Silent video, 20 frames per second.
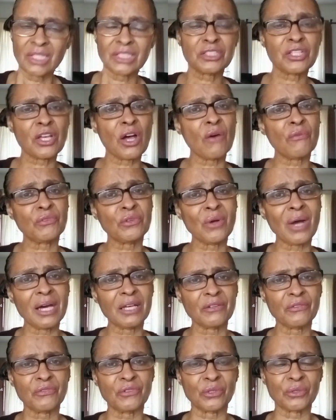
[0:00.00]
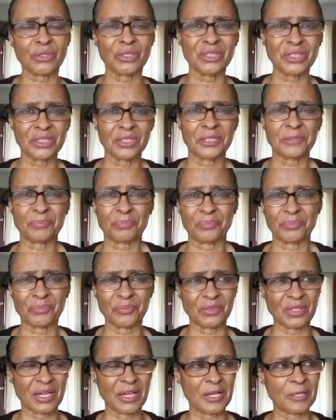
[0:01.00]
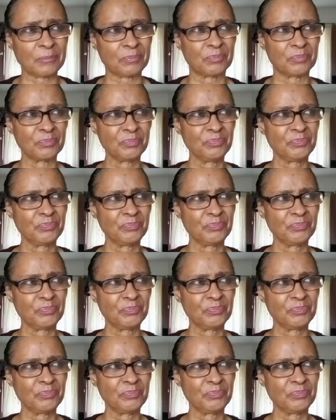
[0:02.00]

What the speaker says: Self, you ought to feel good that